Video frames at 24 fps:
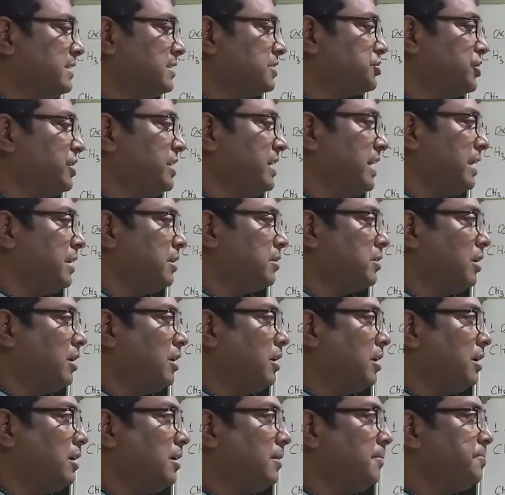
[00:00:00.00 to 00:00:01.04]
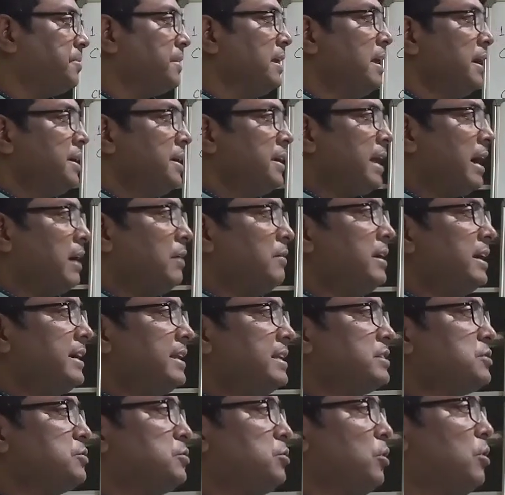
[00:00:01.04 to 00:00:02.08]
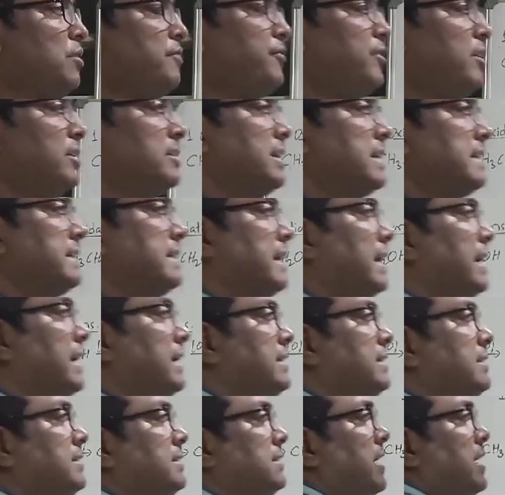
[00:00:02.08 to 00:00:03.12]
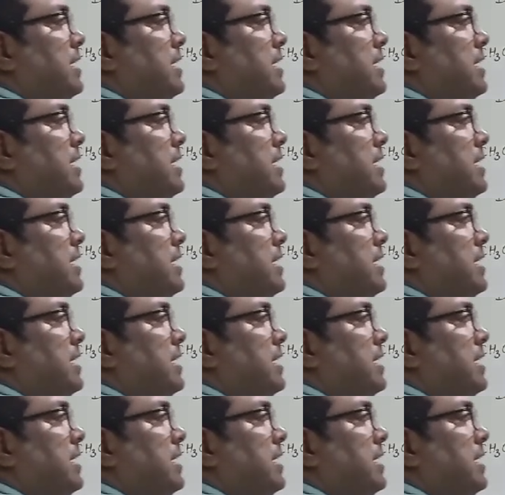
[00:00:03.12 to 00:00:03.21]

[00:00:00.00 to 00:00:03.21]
tertiary alcohol. Now let us go for the third